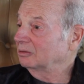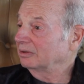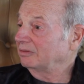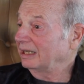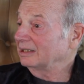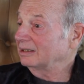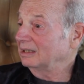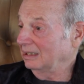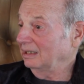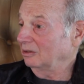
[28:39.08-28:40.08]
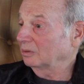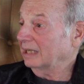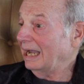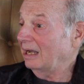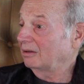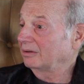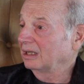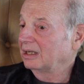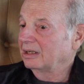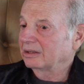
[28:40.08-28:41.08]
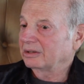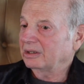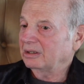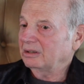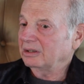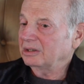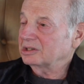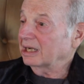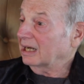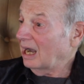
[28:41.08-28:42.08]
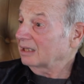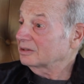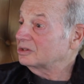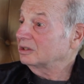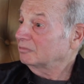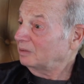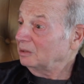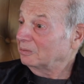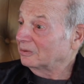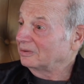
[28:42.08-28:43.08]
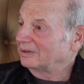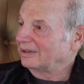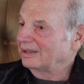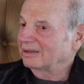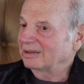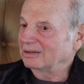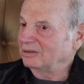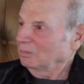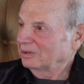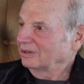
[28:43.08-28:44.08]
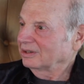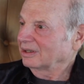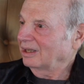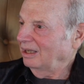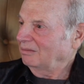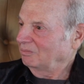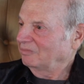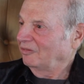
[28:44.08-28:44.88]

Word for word: into, into account the, the psychology of people, then you're building a,